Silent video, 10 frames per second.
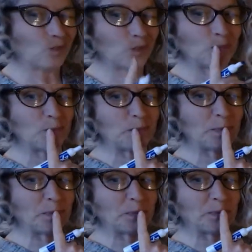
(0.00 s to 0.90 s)

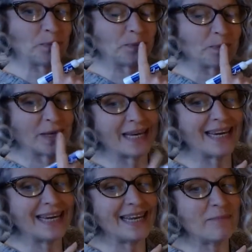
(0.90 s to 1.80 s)
Can
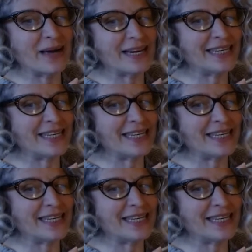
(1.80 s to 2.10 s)
anybody